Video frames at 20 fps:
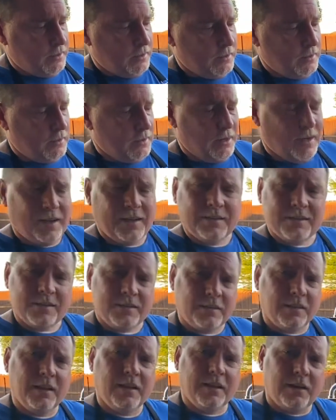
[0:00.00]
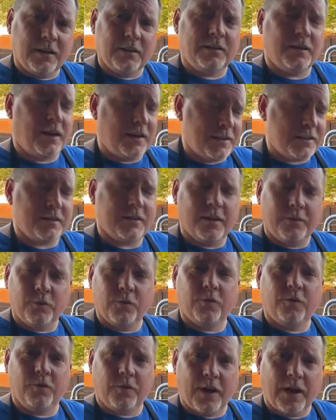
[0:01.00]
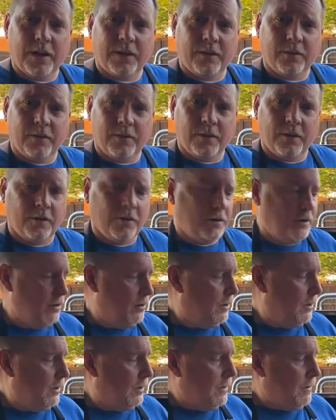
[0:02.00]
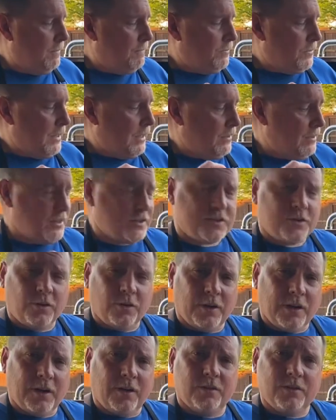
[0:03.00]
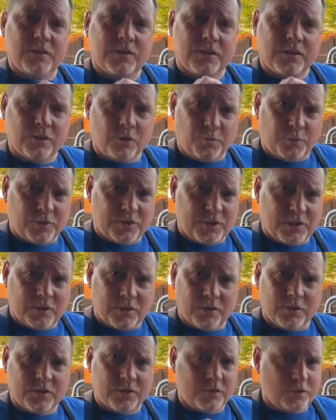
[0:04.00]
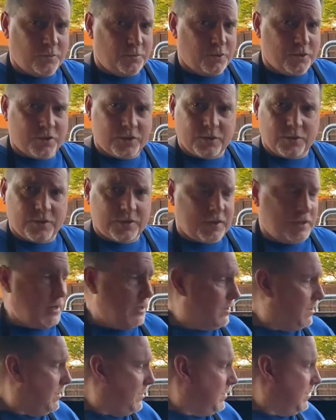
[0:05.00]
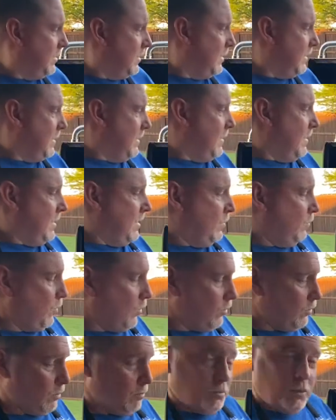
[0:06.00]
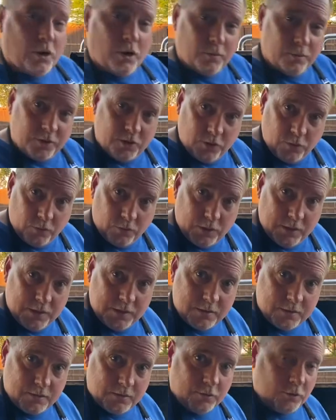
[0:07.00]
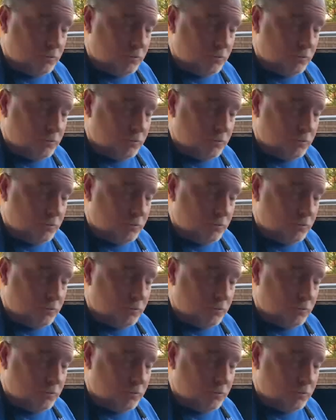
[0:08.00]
A nice level of fat in there. And these turn out super tender, super juicy. We're going to barbecue these, a little